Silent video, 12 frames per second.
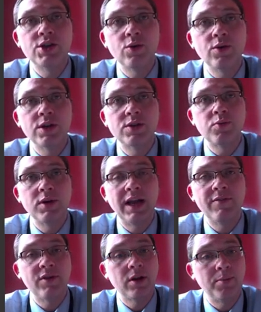the students will
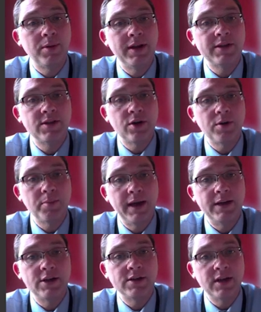have to complete certain
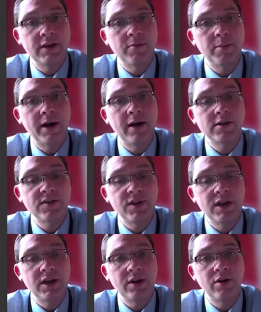pages at different parts
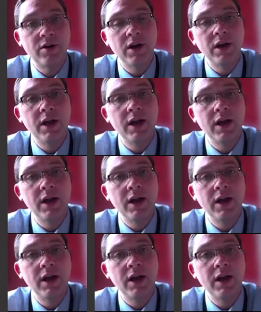of the year